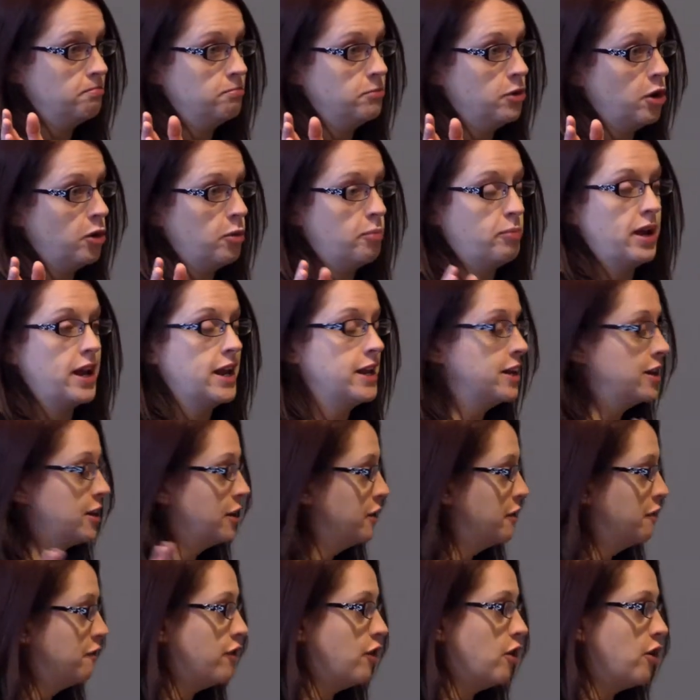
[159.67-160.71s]
no
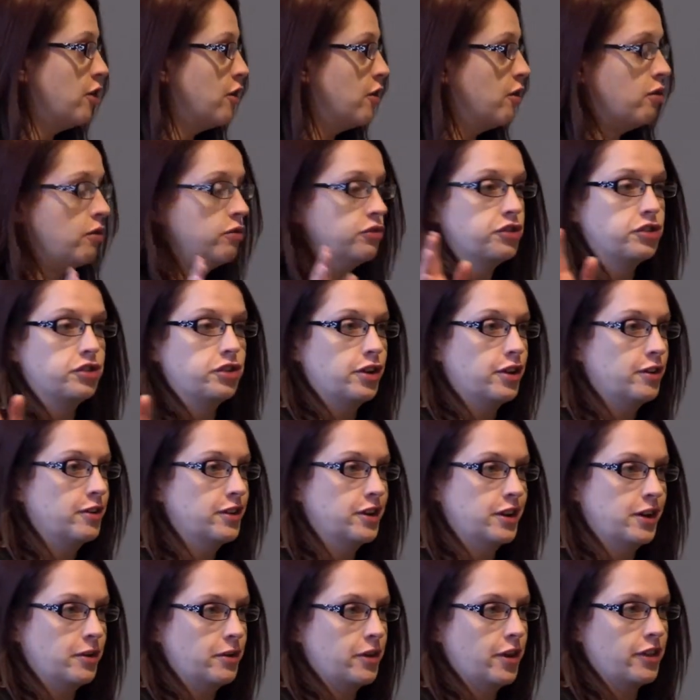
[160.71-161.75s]
opinion involved,
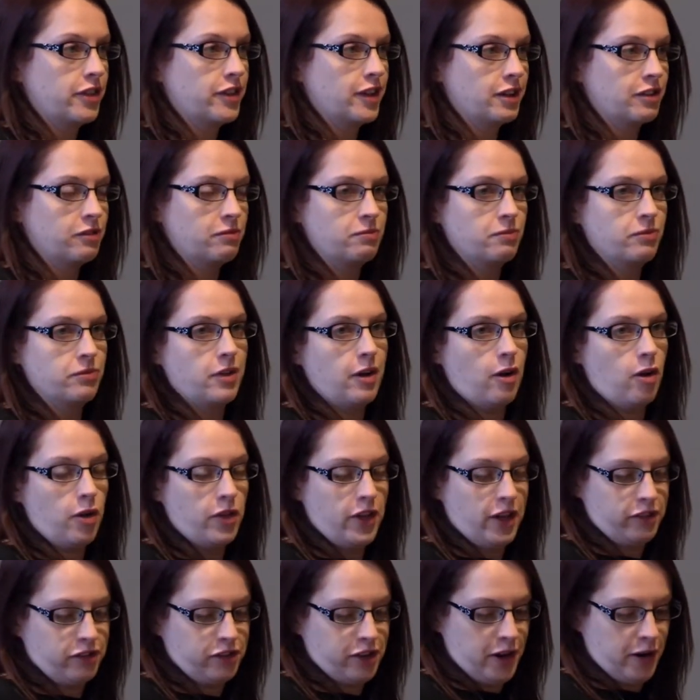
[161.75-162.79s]
nothing all
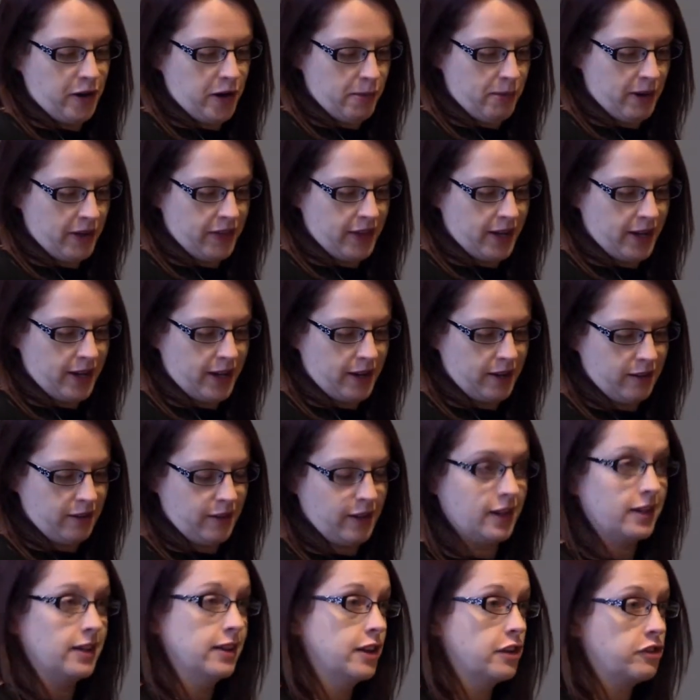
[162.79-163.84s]
that scary about that kind of
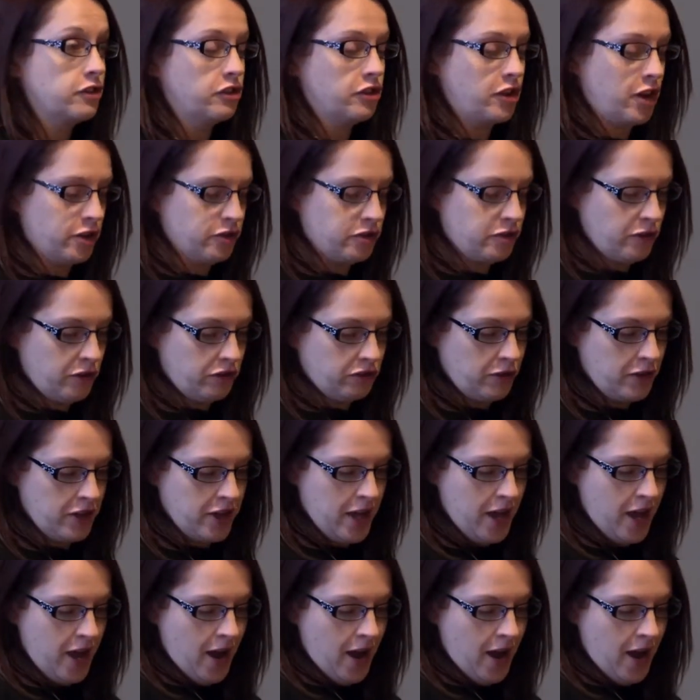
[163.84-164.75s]
thing, unless it's controversial.